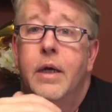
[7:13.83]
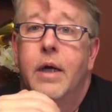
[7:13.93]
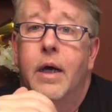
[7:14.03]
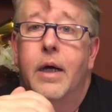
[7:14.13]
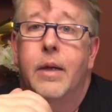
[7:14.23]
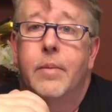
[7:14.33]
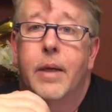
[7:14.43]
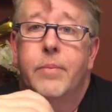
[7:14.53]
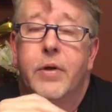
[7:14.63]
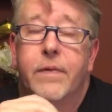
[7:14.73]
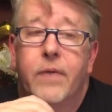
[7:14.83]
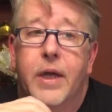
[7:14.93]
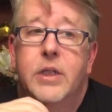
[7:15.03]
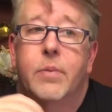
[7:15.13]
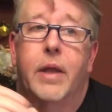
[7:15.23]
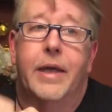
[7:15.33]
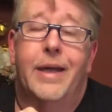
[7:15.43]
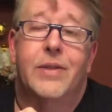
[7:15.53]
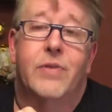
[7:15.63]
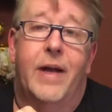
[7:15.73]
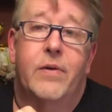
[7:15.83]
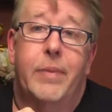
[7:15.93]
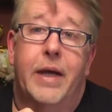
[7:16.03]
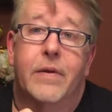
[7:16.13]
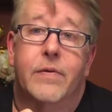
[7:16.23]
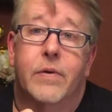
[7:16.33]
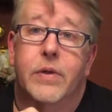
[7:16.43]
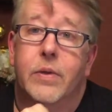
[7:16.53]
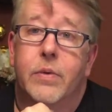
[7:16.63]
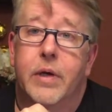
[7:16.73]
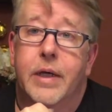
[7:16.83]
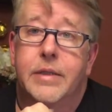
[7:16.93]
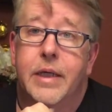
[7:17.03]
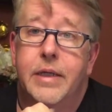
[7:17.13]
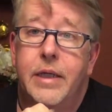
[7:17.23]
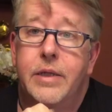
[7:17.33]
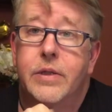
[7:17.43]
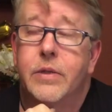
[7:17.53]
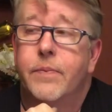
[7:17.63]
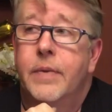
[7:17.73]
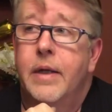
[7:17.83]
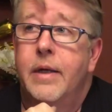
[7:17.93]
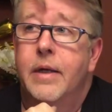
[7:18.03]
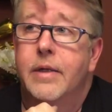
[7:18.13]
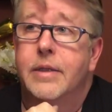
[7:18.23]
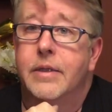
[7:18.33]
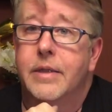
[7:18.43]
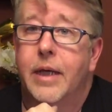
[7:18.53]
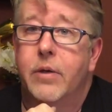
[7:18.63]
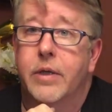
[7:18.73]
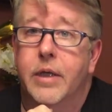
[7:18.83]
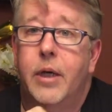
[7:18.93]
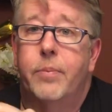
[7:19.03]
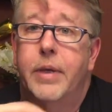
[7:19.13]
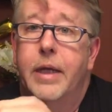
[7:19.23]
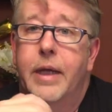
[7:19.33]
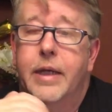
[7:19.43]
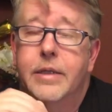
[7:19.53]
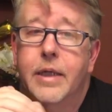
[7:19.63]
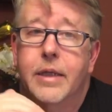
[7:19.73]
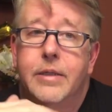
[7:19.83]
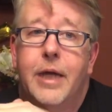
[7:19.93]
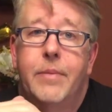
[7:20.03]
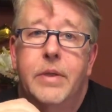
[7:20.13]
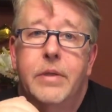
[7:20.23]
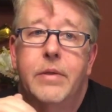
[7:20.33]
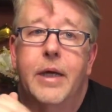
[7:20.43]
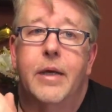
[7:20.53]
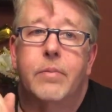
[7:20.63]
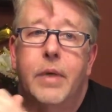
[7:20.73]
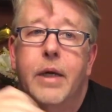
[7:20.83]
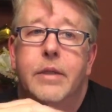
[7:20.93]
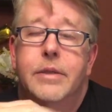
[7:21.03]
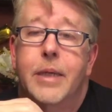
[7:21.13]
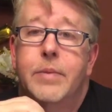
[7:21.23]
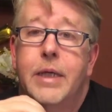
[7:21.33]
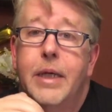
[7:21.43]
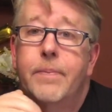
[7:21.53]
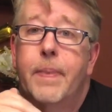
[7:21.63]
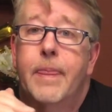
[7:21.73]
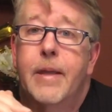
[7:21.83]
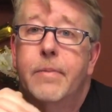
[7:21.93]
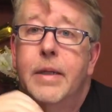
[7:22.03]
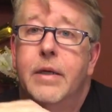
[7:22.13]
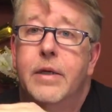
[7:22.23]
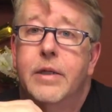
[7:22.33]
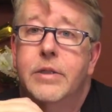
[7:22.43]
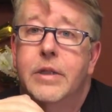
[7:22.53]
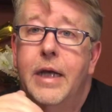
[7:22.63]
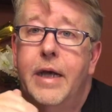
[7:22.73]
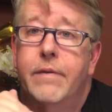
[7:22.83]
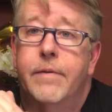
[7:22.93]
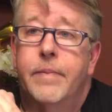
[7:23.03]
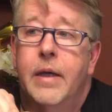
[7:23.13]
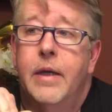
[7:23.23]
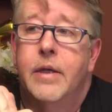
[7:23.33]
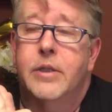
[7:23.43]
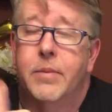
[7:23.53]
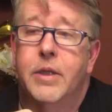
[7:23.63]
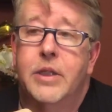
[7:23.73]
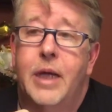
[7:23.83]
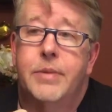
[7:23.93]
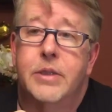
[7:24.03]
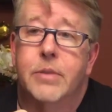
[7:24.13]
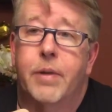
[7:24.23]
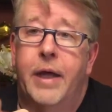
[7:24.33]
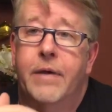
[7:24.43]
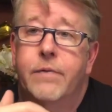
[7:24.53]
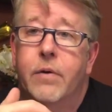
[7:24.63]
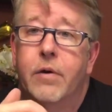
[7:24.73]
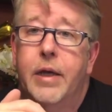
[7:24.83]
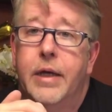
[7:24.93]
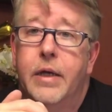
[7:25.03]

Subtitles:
I'm pretty flexible. I can drive her back and forth to work as I need to, since I own the company, and I can take the time to do that. But at the same time, it'd be good just to have some of the jobs she's applying for, like